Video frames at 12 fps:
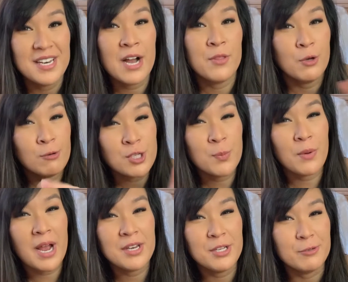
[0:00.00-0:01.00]
Now those are
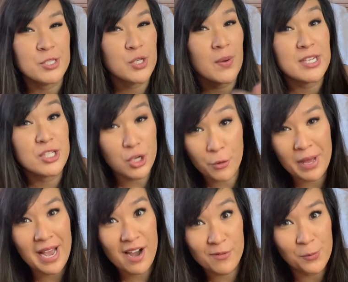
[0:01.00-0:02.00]
brand new, so I don't
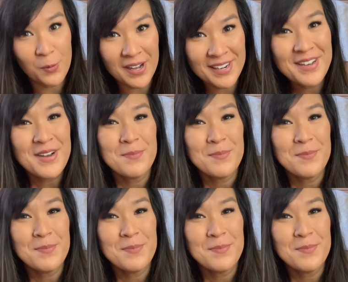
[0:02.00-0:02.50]
have one,